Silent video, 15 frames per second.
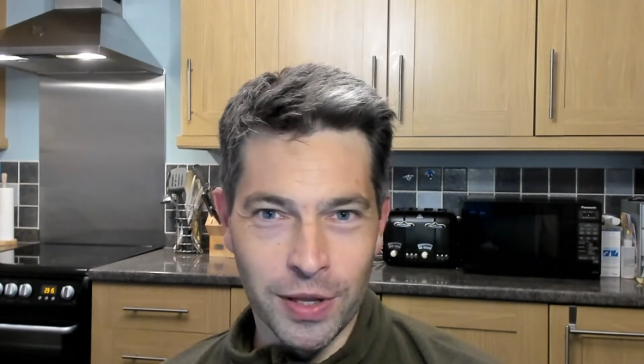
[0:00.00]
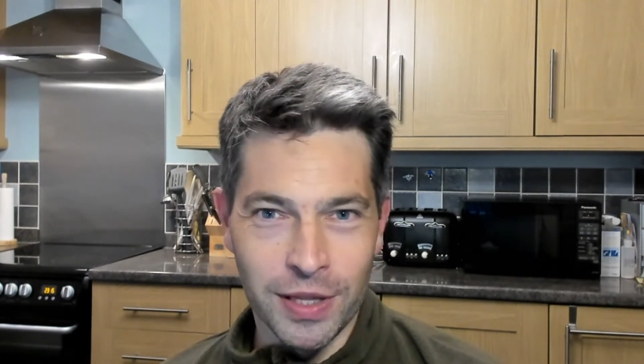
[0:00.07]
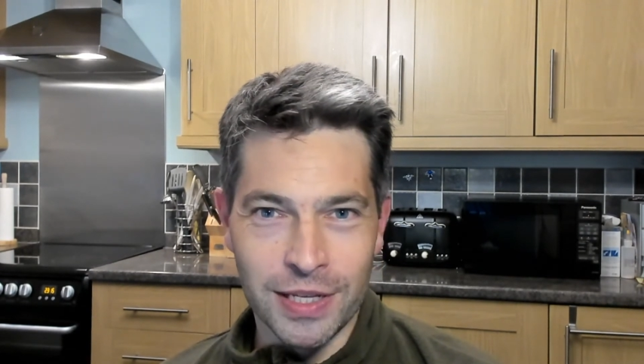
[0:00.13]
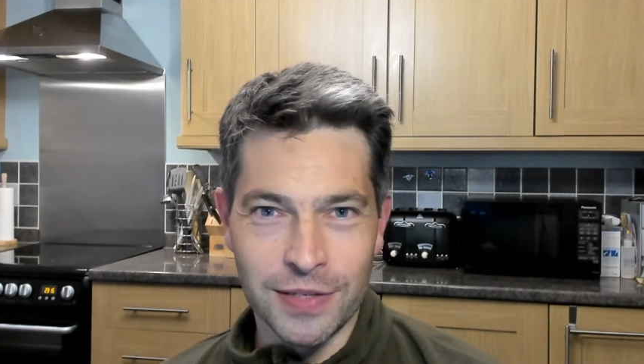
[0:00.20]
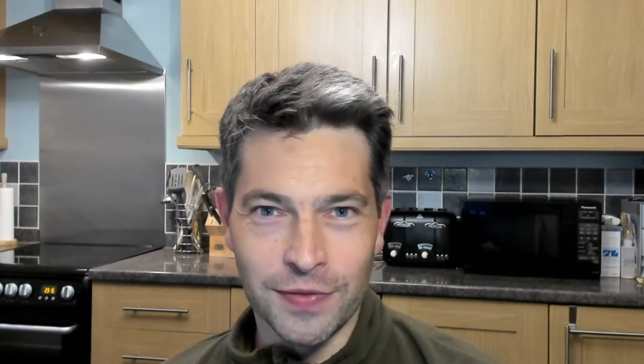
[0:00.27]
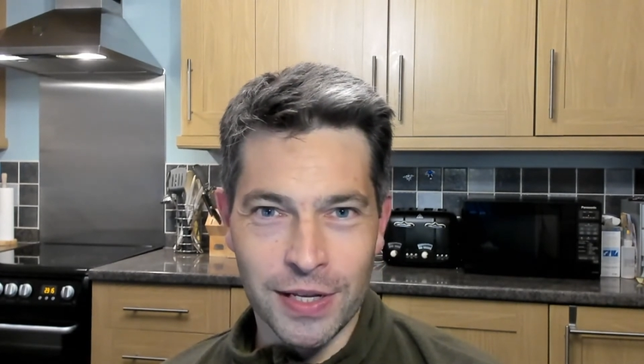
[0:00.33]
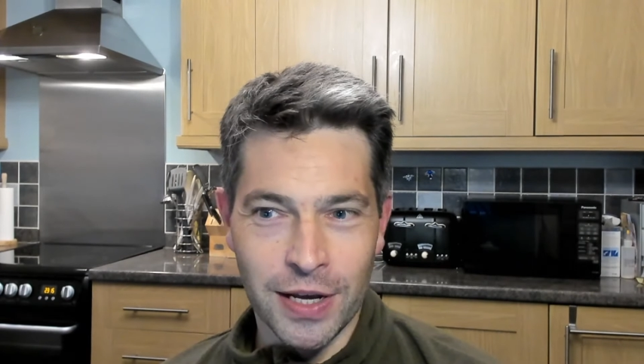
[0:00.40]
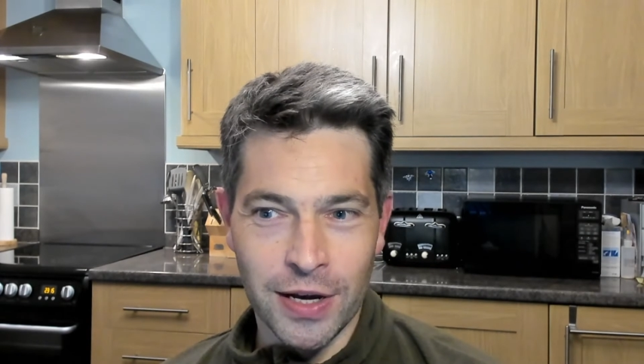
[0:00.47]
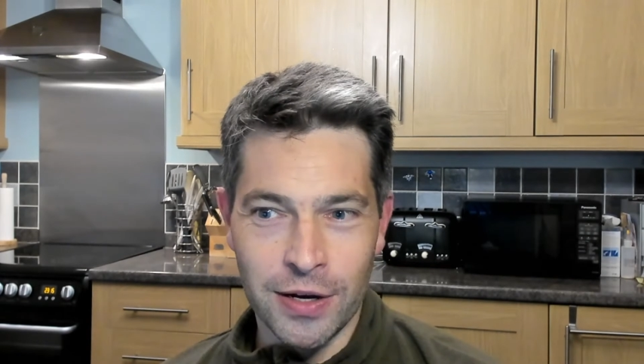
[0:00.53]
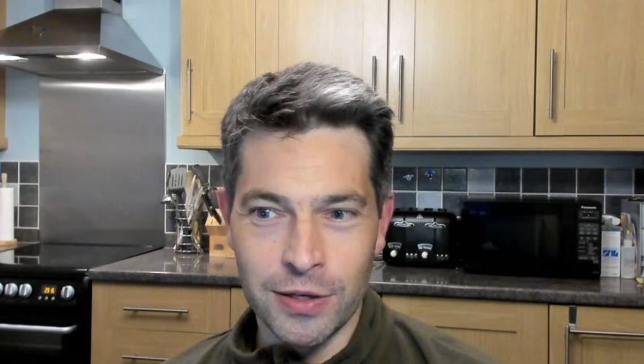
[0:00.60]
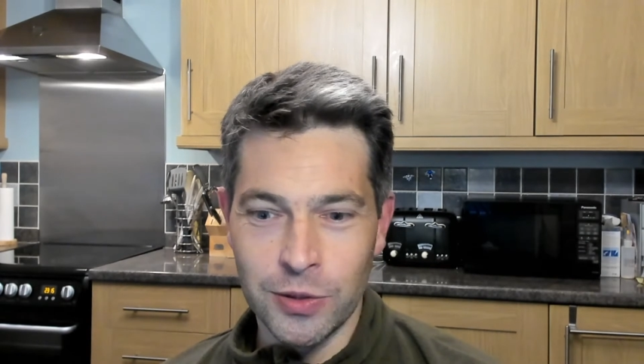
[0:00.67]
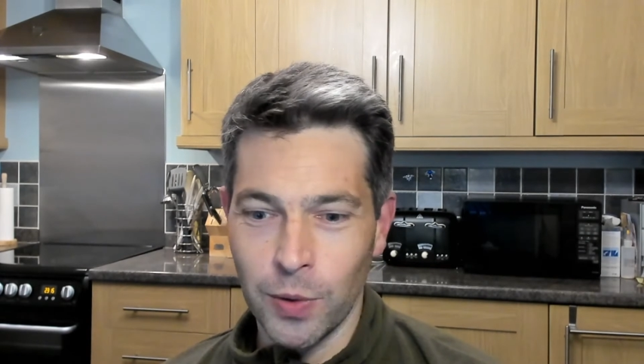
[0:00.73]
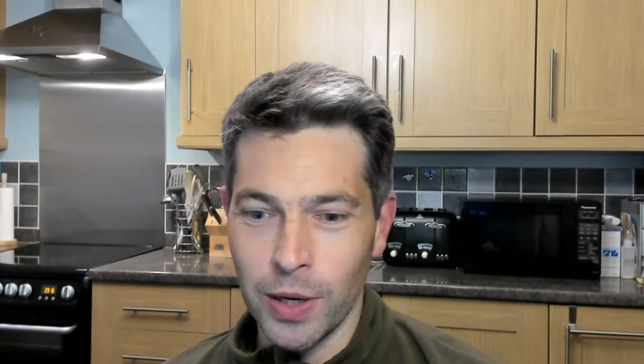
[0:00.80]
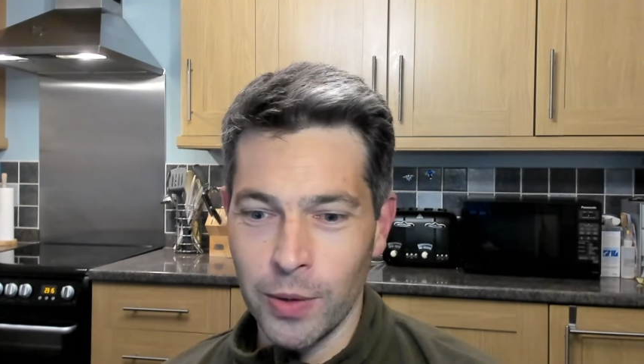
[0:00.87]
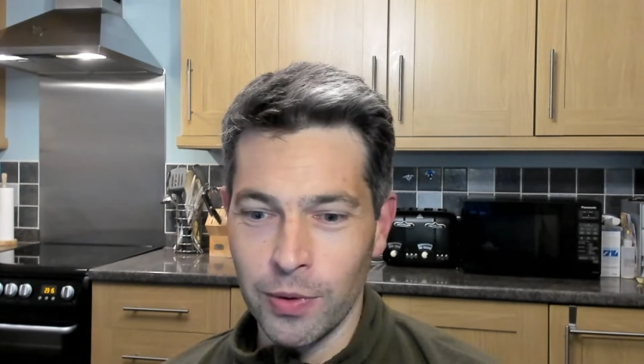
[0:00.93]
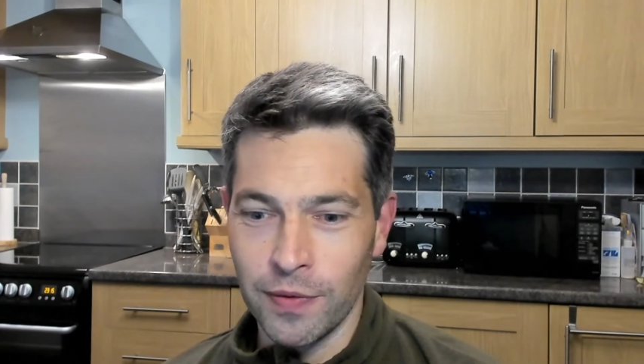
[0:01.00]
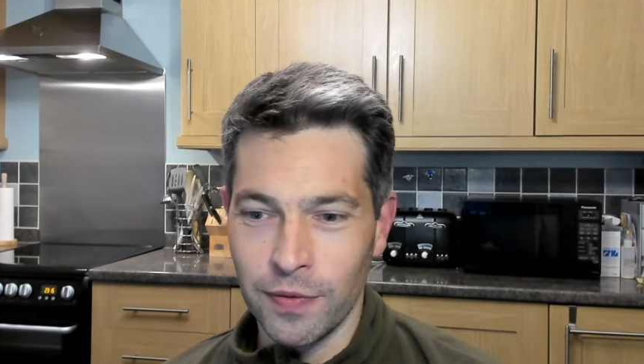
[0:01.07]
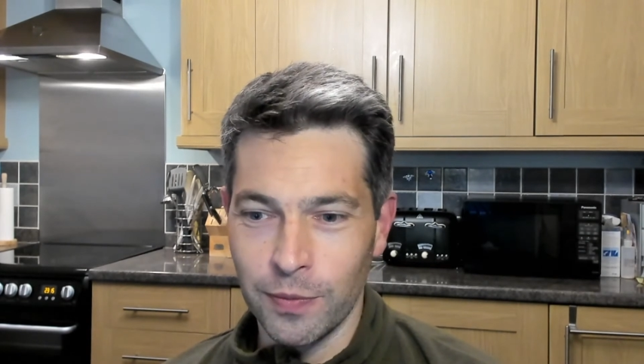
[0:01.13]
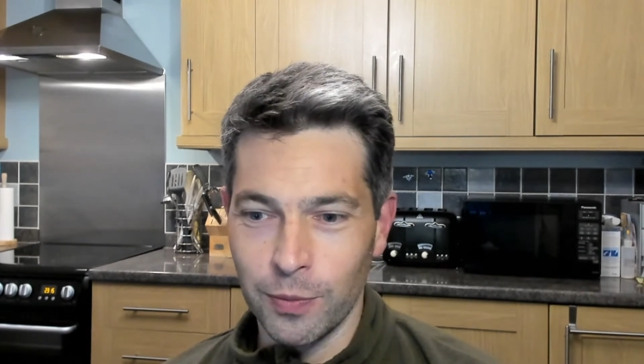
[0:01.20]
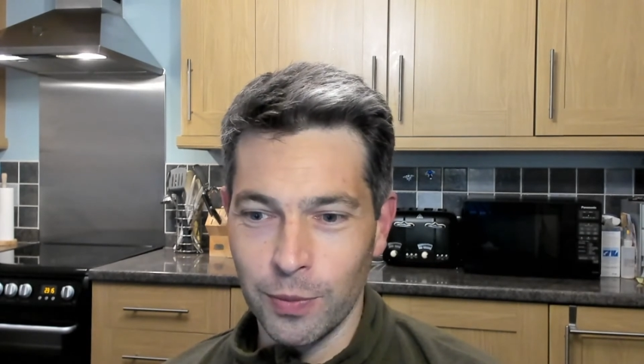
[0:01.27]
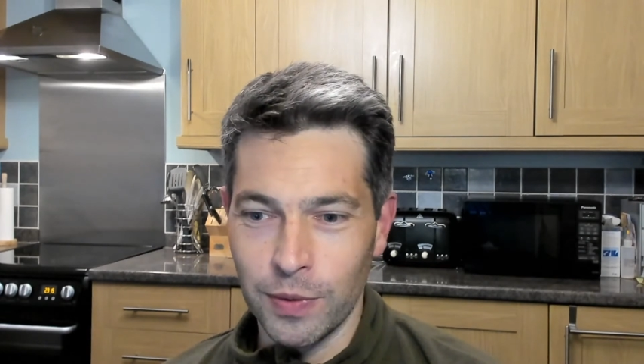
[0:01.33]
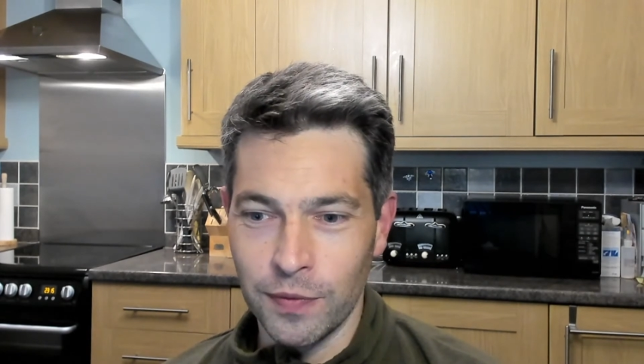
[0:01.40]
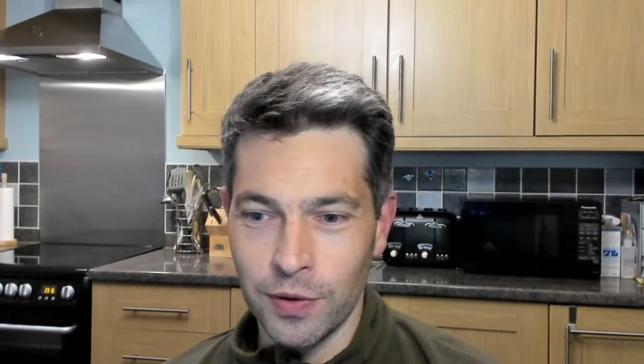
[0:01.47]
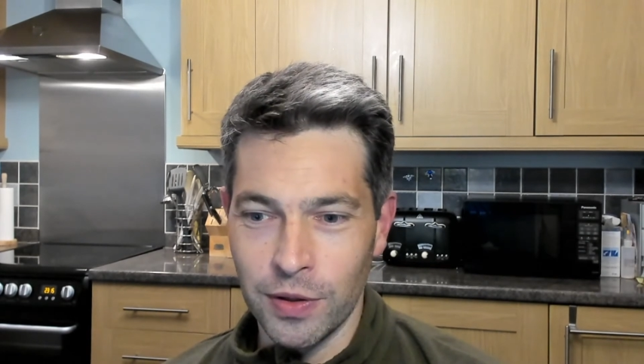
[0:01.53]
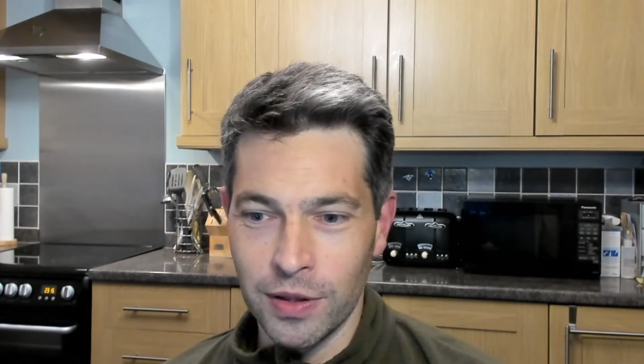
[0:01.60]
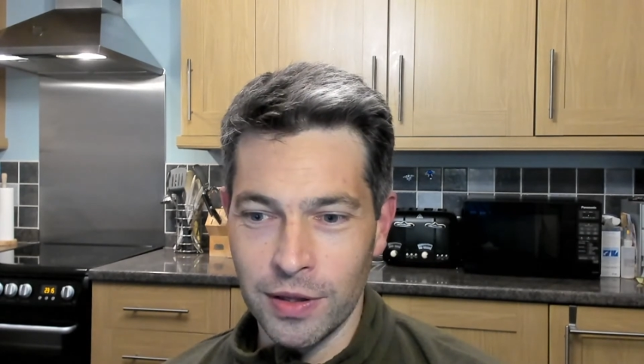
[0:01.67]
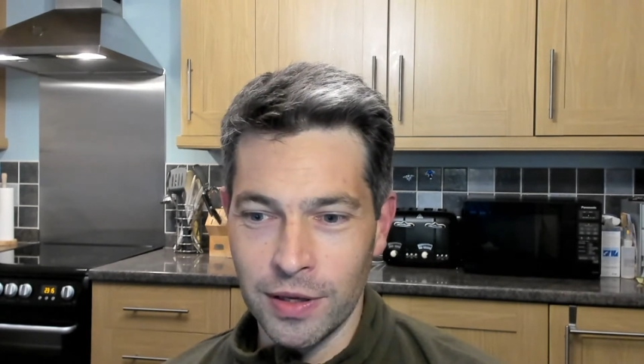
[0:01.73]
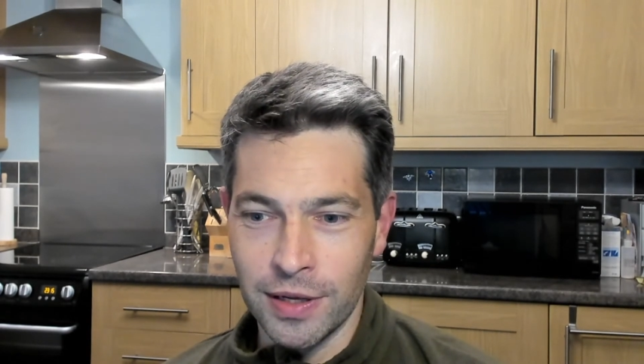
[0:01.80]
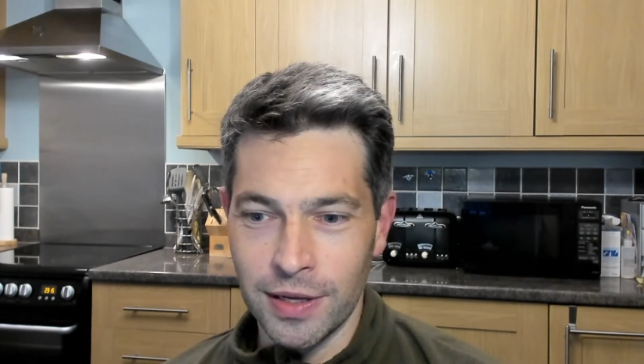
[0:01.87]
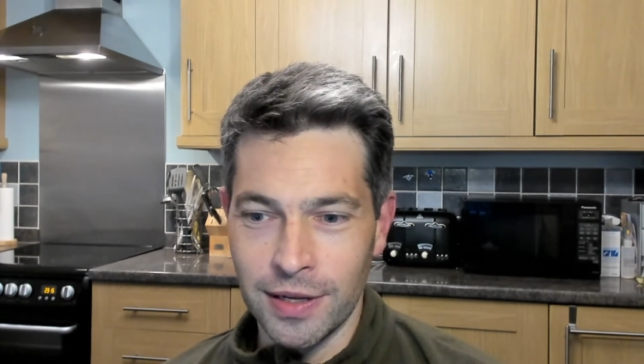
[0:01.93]
of these videos where we've we've got
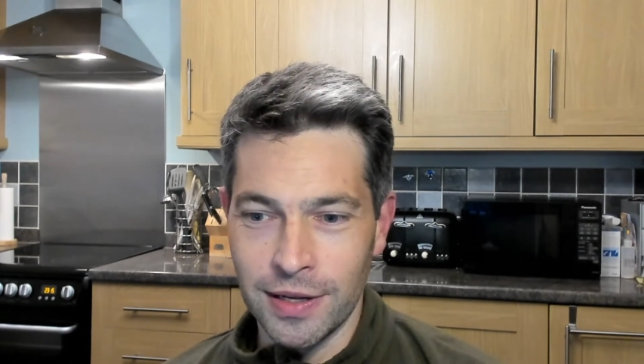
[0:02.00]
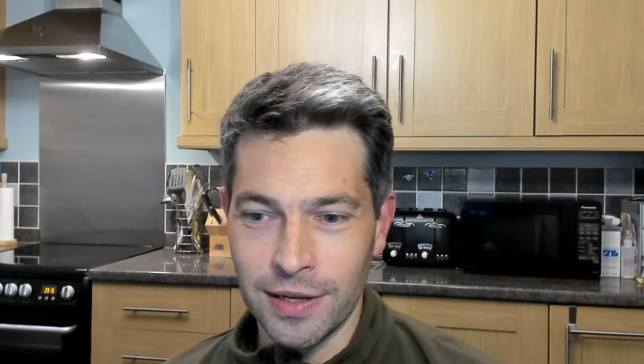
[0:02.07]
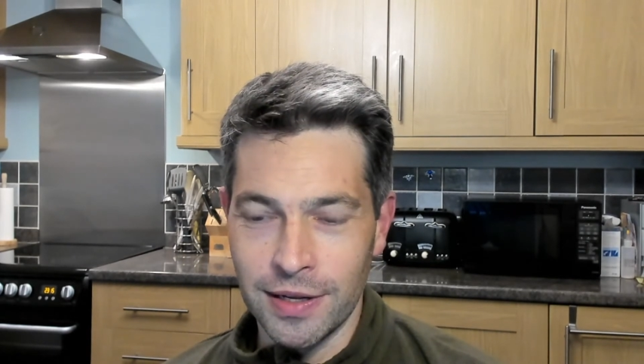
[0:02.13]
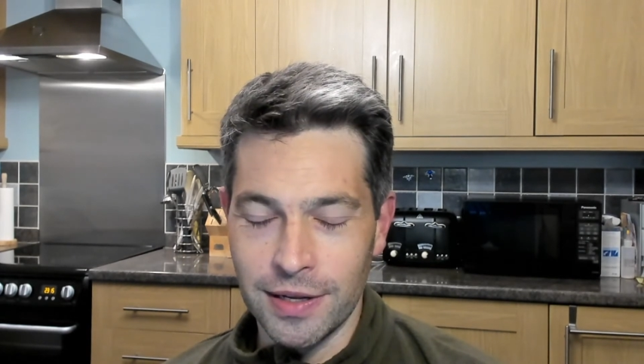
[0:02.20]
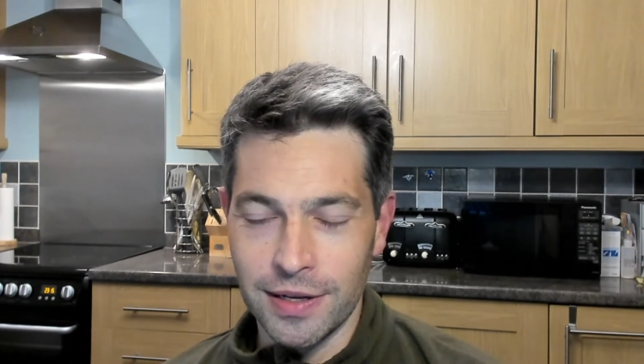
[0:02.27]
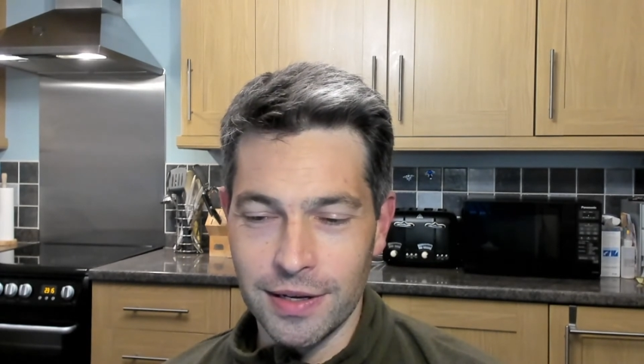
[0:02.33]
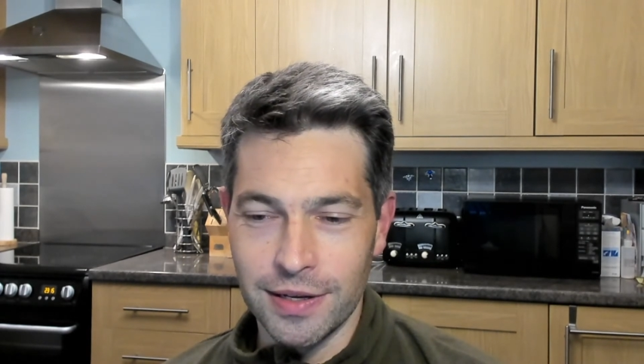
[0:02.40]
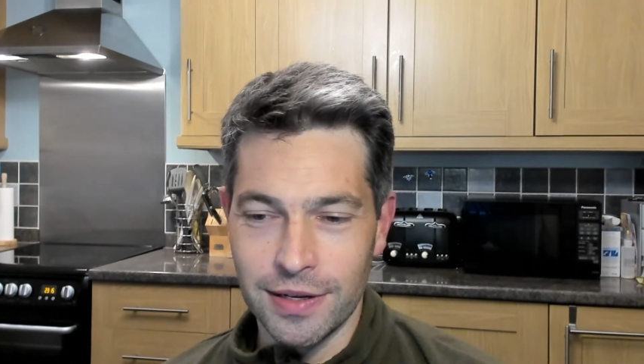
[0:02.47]
the